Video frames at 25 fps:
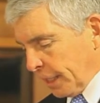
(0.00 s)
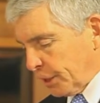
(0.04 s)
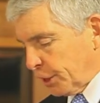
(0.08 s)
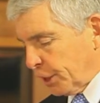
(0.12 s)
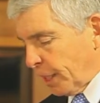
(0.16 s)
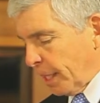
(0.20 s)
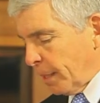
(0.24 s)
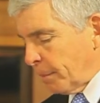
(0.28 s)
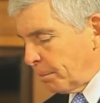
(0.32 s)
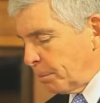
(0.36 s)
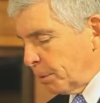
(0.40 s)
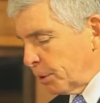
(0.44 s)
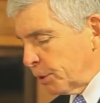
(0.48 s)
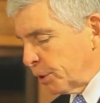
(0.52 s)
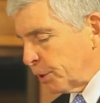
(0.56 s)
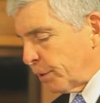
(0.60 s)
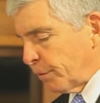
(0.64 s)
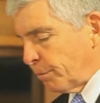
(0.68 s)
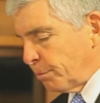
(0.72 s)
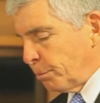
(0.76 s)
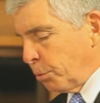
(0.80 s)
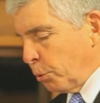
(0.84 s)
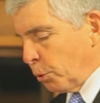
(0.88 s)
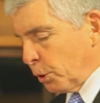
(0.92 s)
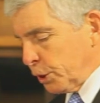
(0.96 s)
Examples
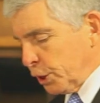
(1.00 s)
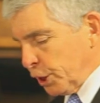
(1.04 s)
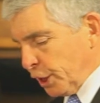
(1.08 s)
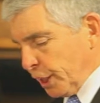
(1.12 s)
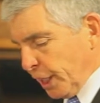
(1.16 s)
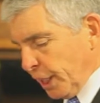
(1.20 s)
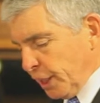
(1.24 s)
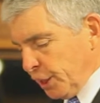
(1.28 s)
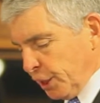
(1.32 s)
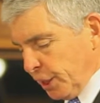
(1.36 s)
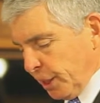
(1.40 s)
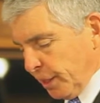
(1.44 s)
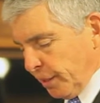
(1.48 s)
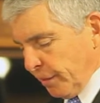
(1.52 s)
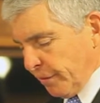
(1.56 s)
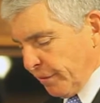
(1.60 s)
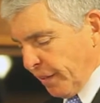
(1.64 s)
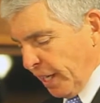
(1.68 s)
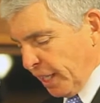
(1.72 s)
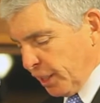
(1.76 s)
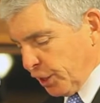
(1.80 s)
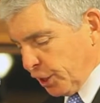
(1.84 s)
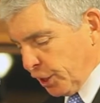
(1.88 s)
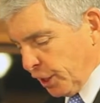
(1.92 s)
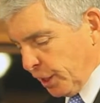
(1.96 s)
of Portuguese
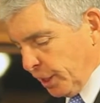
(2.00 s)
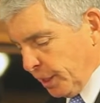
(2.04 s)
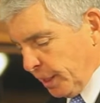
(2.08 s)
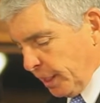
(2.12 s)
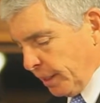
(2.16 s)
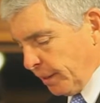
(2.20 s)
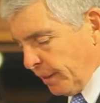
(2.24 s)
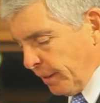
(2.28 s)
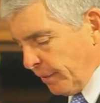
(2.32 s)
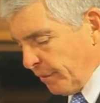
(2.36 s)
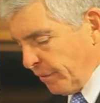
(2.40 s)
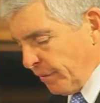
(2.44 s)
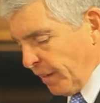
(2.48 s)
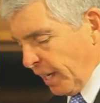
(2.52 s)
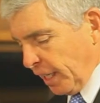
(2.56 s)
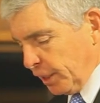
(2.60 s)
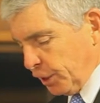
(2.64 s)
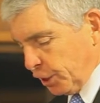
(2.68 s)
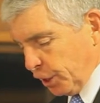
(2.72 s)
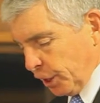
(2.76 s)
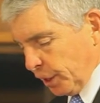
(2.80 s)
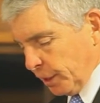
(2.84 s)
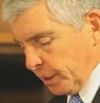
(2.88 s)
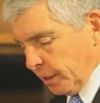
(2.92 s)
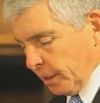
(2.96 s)
innovation and
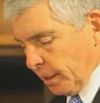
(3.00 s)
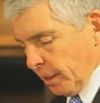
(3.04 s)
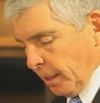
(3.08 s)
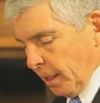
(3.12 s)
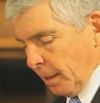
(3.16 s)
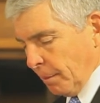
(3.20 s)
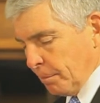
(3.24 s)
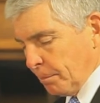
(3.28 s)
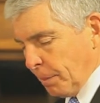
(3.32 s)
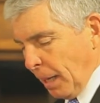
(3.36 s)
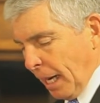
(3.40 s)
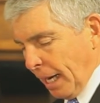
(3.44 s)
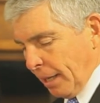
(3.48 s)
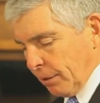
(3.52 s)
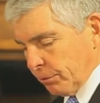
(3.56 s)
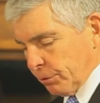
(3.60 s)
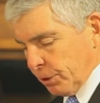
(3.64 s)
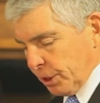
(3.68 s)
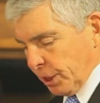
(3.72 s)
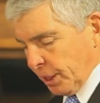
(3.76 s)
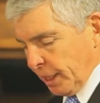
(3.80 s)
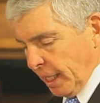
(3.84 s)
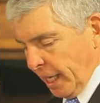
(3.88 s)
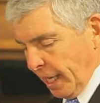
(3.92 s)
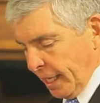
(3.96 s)
invention
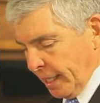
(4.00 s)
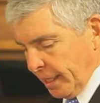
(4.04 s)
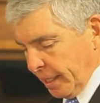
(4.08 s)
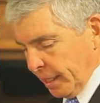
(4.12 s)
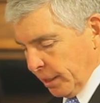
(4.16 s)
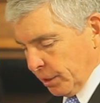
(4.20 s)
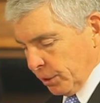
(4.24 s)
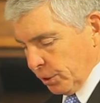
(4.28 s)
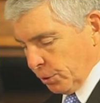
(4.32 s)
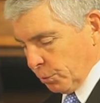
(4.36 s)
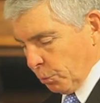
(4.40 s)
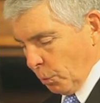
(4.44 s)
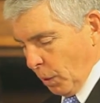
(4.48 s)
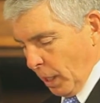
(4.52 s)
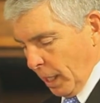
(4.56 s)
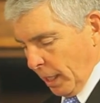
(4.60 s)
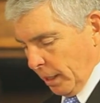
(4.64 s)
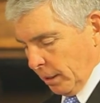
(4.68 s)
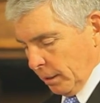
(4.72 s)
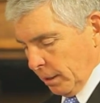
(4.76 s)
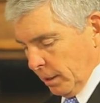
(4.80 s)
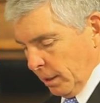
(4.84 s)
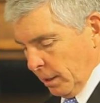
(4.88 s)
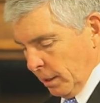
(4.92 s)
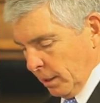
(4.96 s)
abound today as
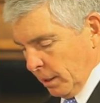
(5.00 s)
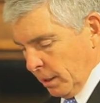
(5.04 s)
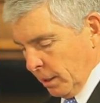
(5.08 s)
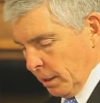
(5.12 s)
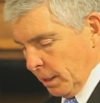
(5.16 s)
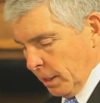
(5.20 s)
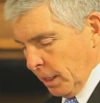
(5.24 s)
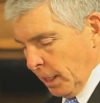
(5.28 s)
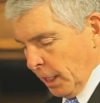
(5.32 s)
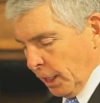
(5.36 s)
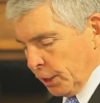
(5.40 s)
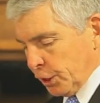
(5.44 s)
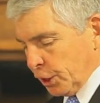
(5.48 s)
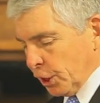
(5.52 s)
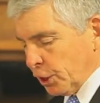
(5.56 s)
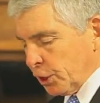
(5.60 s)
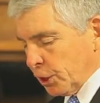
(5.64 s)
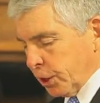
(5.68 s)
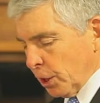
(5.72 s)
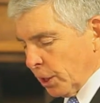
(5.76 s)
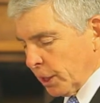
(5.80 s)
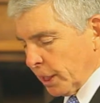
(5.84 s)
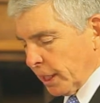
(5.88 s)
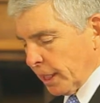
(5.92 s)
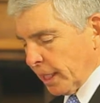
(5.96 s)
well.
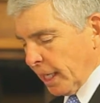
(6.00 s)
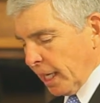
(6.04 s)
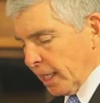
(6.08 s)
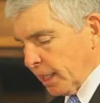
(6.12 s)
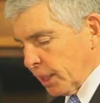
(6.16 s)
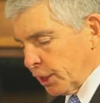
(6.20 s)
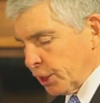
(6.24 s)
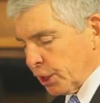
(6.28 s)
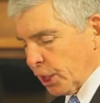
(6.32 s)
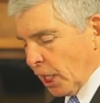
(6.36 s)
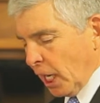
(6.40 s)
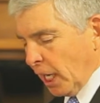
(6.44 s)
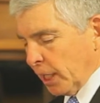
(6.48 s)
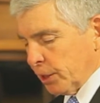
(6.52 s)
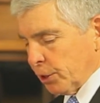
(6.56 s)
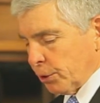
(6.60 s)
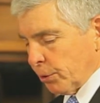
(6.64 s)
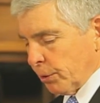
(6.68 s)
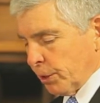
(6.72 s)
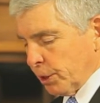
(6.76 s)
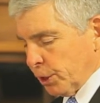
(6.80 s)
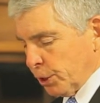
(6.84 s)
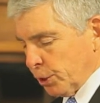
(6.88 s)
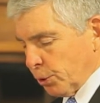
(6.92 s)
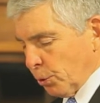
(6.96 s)
Just look at
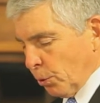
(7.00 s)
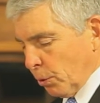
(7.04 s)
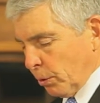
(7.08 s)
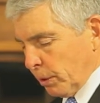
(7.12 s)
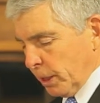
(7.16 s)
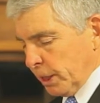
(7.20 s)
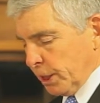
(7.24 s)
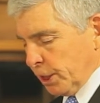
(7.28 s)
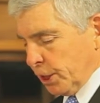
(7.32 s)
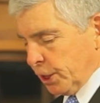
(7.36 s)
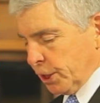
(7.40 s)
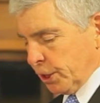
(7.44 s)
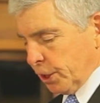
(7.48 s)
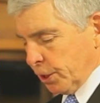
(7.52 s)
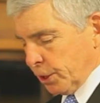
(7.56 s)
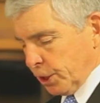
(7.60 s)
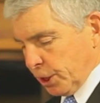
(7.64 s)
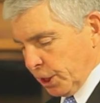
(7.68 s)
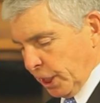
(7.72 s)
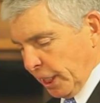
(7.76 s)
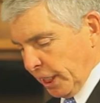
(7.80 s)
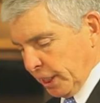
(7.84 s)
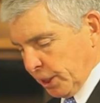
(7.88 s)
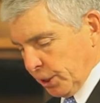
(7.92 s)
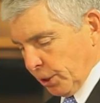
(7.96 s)
Alexandre Soares dos
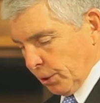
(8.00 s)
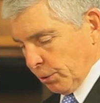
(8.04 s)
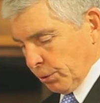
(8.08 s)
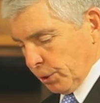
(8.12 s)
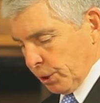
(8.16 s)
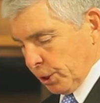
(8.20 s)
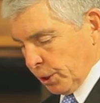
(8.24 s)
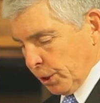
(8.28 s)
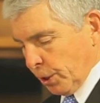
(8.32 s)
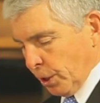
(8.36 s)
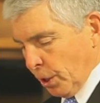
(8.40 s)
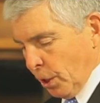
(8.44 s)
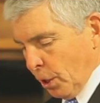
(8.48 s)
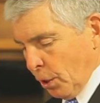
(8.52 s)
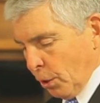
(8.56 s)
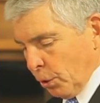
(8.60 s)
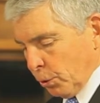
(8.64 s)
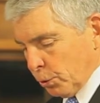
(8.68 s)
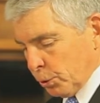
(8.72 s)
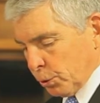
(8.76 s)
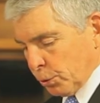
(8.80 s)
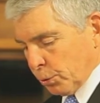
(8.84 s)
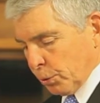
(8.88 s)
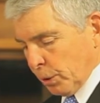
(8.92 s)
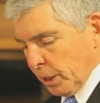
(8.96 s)
Santos,
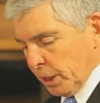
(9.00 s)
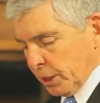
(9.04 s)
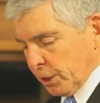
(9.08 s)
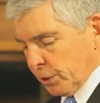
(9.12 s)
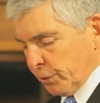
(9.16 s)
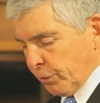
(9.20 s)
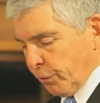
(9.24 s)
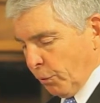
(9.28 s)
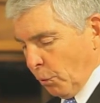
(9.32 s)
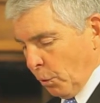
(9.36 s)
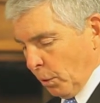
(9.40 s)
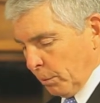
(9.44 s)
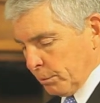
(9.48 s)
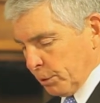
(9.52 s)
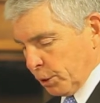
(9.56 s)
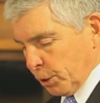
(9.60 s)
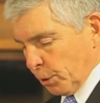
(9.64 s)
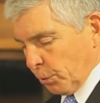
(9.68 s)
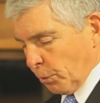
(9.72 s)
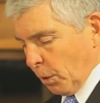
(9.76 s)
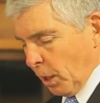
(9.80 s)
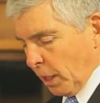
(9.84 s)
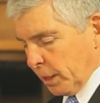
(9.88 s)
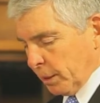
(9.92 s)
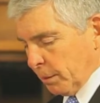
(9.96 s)
who transformed
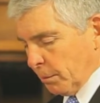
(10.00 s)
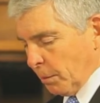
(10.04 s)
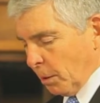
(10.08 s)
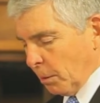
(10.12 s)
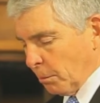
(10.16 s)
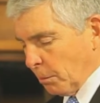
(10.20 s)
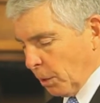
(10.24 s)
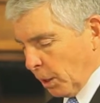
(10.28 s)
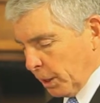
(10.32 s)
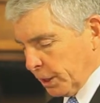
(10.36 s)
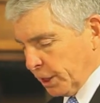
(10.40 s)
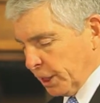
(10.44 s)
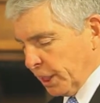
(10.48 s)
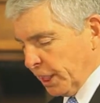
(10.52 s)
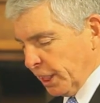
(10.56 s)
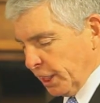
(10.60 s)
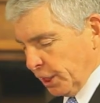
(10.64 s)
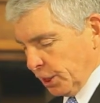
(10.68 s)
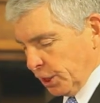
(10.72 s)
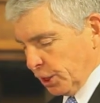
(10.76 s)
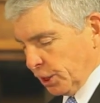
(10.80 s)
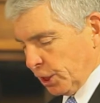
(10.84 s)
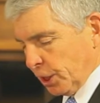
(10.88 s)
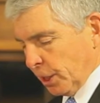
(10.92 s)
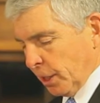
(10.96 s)
Geronimo
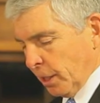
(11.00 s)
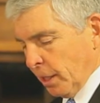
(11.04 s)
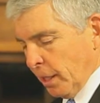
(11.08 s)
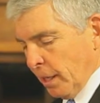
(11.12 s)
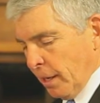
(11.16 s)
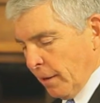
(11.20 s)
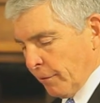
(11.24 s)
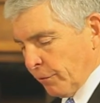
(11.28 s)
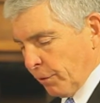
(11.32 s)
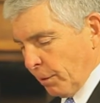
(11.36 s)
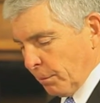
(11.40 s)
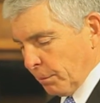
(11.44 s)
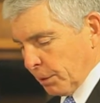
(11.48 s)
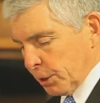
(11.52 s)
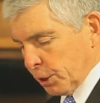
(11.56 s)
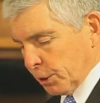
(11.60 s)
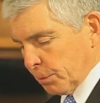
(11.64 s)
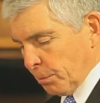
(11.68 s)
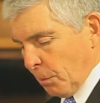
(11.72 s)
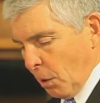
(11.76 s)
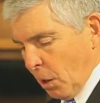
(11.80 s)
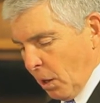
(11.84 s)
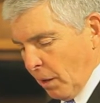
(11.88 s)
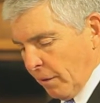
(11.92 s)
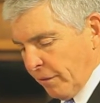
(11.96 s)
Martins from a
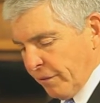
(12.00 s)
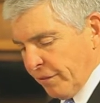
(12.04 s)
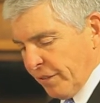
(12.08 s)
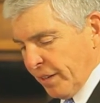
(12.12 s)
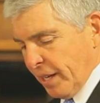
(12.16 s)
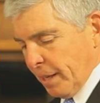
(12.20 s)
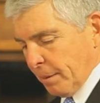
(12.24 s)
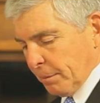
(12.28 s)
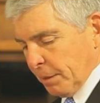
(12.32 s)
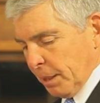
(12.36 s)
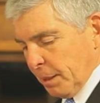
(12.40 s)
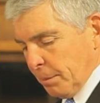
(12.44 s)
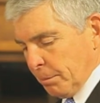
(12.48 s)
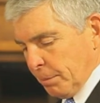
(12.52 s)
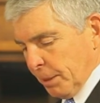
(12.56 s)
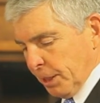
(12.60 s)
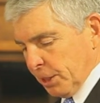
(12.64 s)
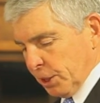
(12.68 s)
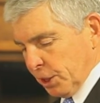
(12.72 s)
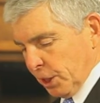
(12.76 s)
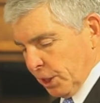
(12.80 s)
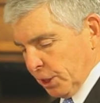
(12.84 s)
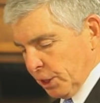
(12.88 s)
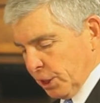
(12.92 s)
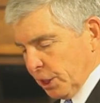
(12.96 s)
small family
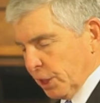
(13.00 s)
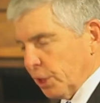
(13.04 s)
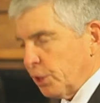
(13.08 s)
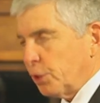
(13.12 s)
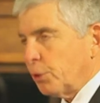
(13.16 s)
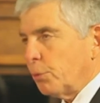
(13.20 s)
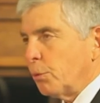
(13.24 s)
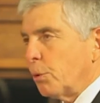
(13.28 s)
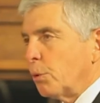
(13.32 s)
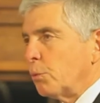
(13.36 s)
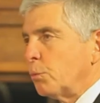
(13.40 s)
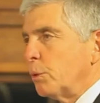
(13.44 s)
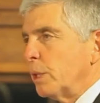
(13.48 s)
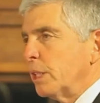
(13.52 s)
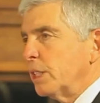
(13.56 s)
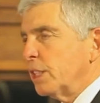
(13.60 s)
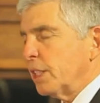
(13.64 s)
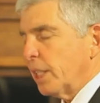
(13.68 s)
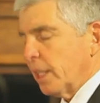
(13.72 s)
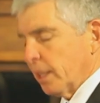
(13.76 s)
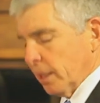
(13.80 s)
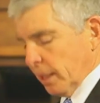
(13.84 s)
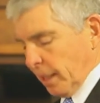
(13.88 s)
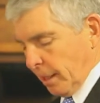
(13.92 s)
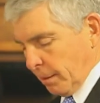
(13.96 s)
business into a
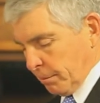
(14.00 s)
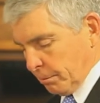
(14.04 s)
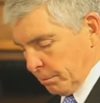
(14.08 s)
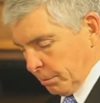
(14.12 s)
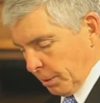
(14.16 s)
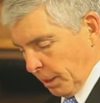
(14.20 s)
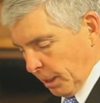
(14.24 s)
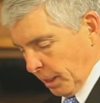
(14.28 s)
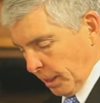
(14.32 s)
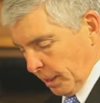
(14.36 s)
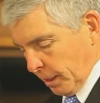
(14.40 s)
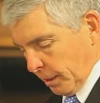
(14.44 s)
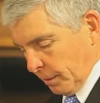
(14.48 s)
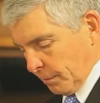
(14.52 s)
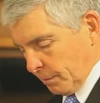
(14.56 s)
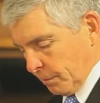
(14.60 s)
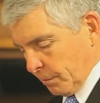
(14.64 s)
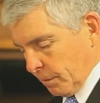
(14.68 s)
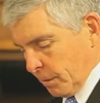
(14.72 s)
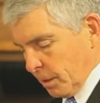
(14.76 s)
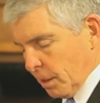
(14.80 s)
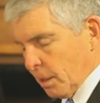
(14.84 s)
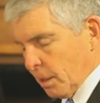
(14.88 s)
retail empire.